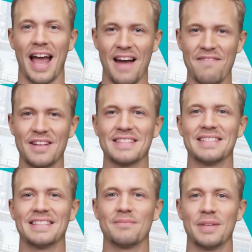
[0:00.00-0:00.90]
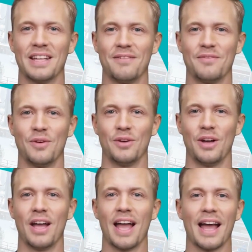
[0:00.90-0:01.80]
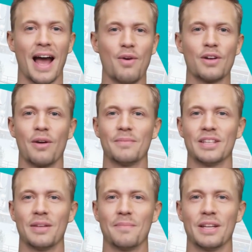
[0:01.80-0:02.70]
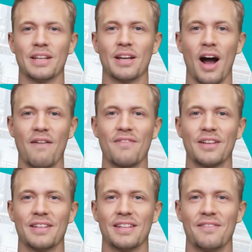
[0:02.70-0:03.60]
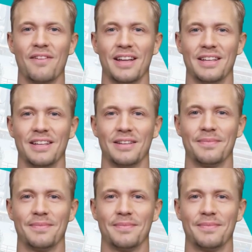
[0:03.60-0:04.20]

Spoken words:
evidence is meaningful, and outcomes can be confidently defended.